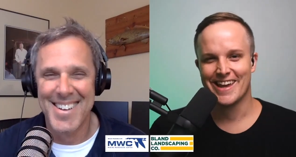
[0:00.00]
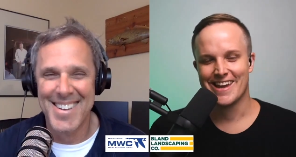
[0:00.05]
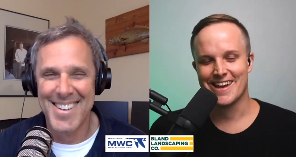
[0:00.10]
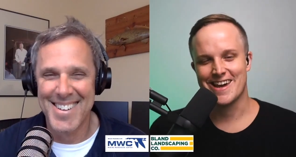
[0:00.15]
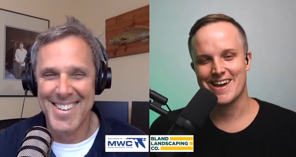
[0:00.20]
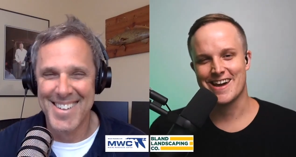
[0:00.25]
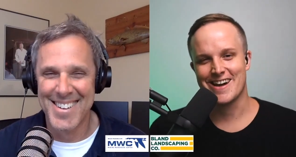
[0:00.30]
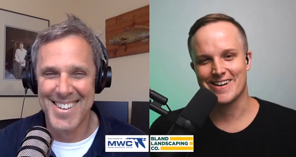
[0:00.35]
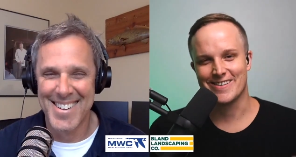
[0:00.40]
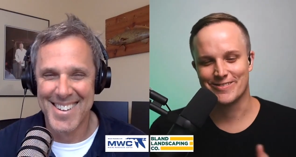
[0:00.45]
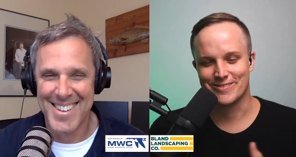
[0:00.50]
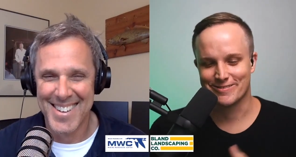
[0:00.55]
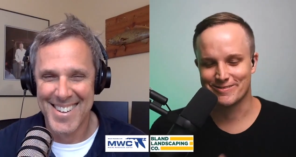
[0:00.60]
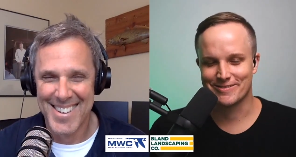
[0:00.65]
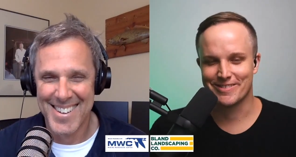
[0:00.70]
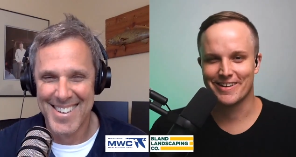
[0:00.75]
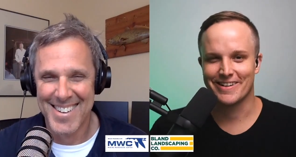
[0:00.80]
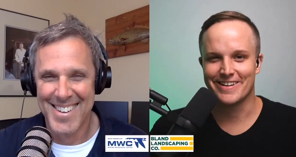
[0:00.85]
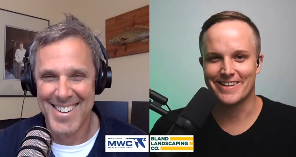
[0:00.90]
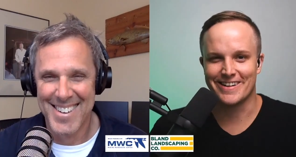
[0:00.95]
Speaker 1: oh,
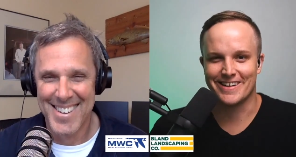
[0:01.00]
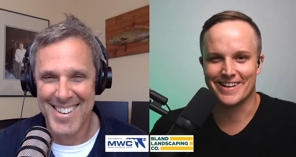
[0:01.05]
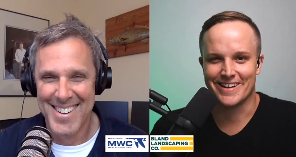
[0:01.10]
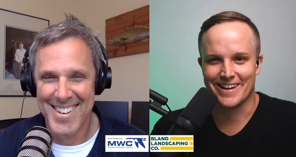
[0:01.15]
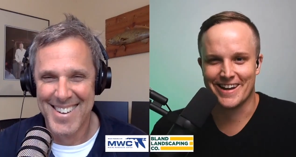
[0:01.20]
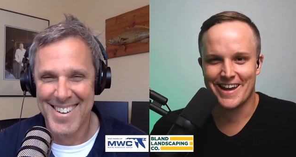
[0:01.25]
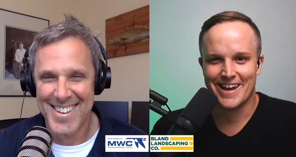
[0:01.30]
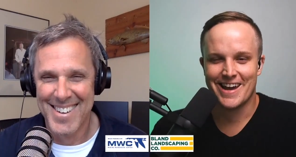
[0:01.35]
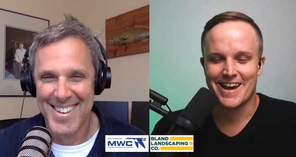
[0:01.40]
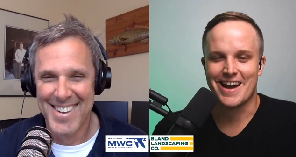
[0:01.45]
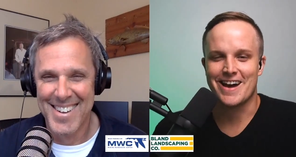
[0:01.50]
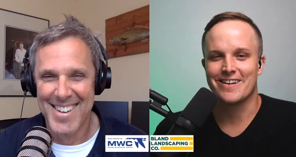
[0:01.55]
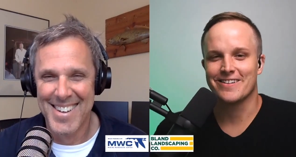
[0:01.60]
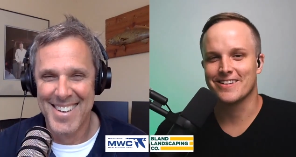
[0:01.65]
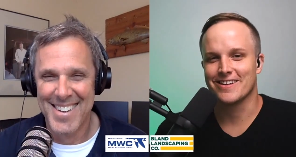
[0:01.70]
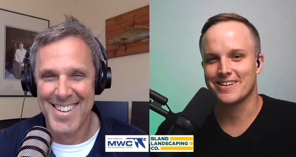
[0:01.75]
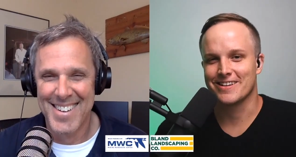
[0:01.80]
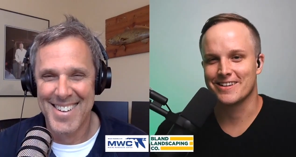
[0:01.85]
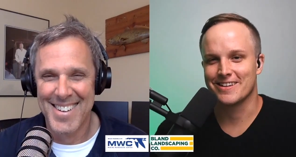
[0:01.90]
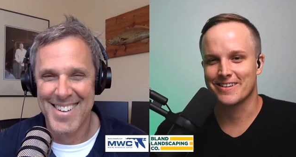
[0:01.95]
I'll
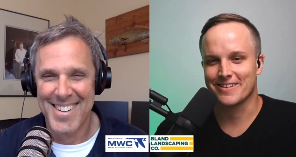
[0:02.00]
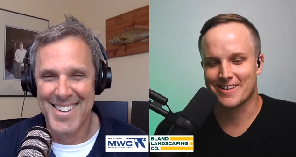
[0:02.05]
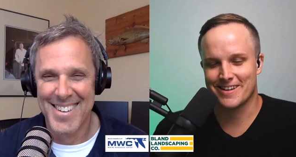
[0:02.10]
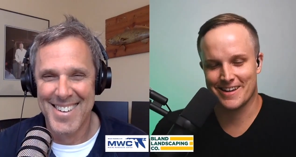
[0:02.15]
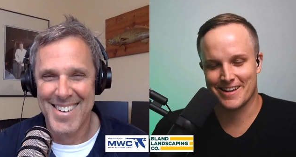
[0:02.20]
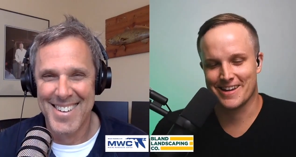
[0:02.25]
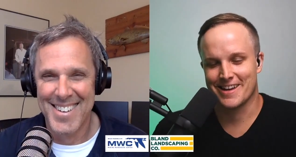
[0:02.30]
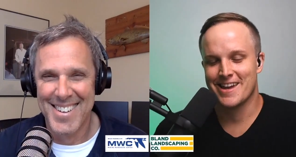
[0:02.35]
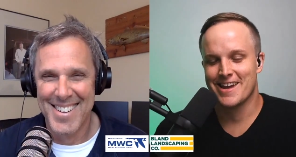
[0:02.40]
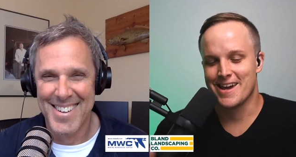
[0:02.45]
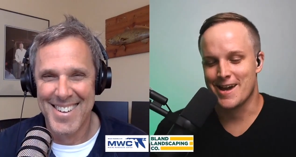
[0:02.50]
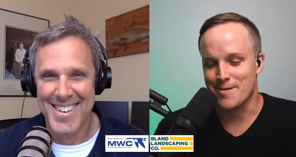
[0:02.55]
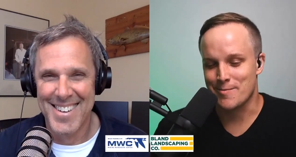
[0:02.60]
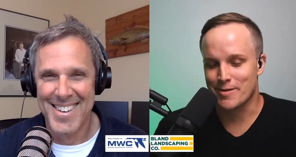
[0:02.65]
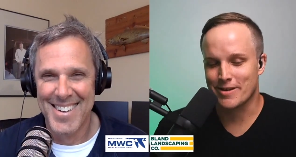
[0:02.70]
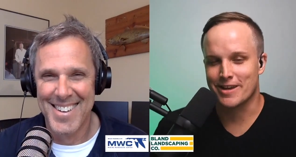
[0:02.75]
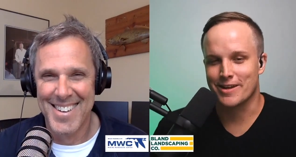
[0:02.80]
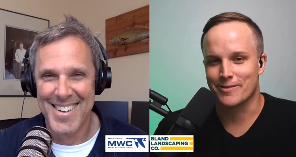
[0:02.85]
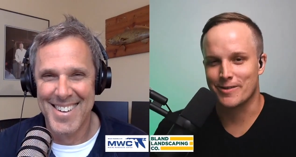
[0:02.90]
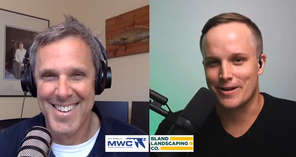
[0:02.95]
leave. Okay, I'm gonna get
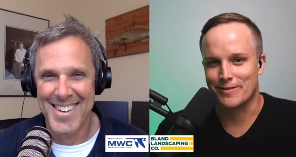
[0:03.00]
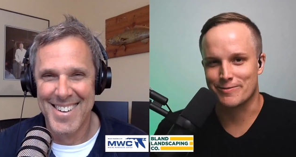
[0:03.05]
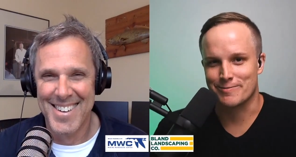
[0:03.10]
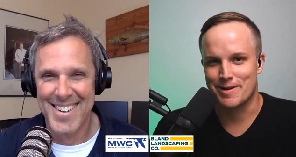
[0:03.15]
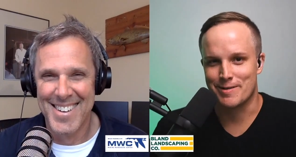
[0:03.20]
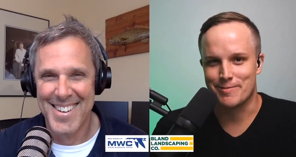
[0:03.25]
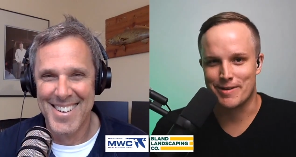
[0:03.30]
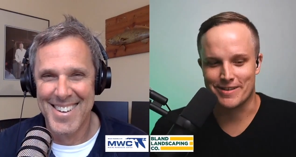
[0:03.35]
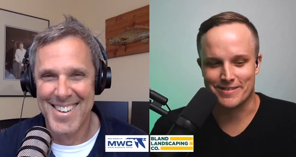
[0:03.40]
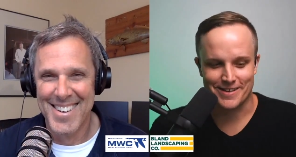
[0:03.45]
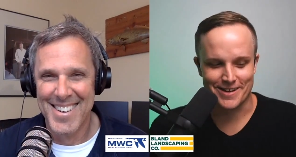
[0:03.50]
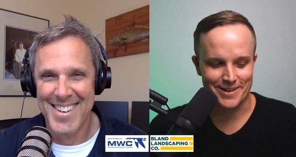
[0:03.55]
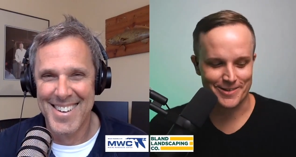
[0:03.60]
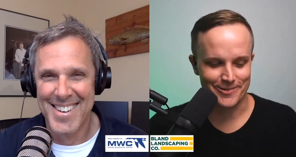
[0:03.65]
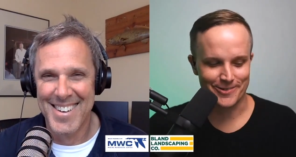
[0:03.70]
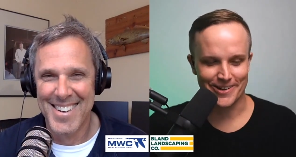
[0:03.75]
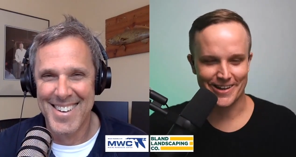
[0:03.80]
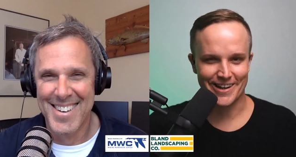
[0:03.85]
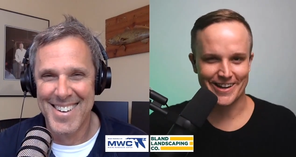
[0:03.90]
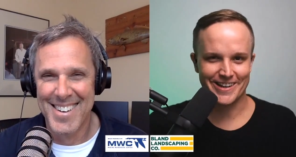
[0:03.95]
ready for my best
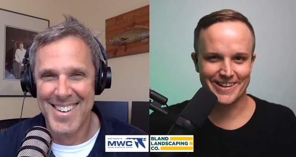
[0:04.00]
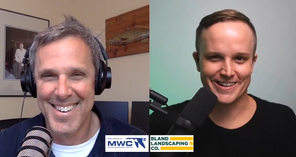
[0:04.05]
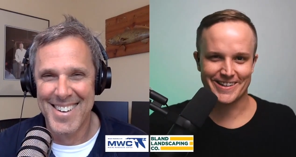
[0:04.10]
takeaway.